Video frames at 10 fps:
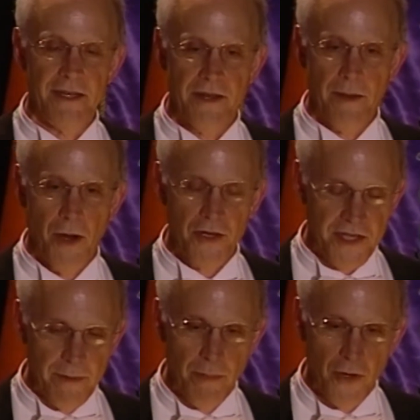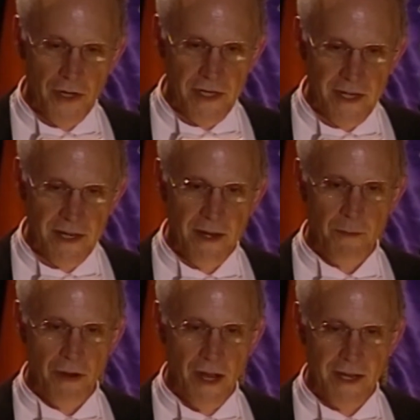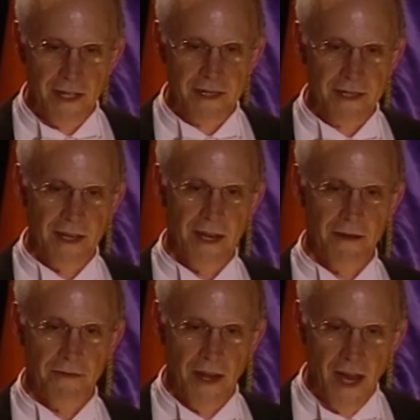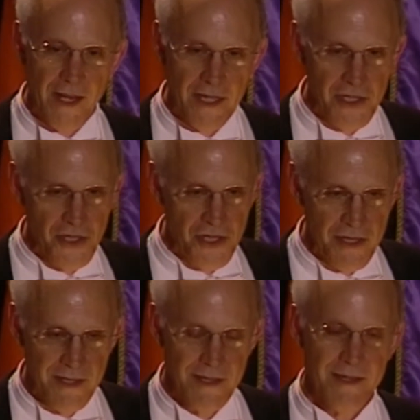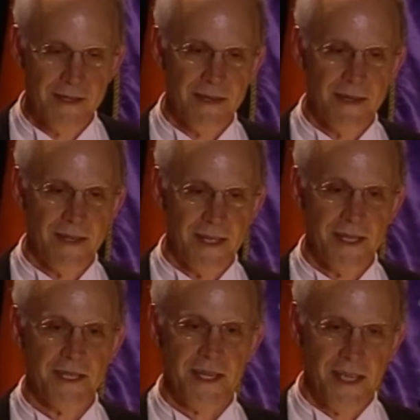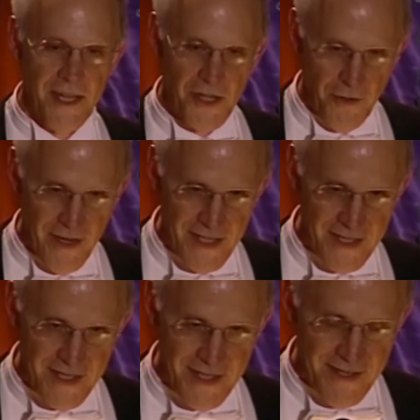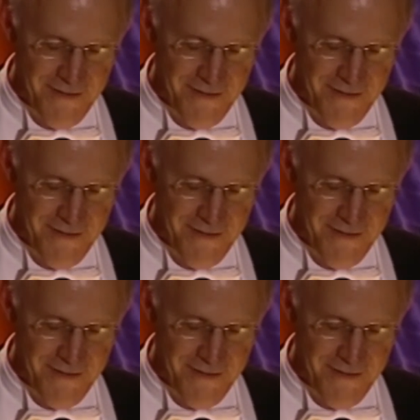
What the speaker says: the most important product of knowledge is ignorance.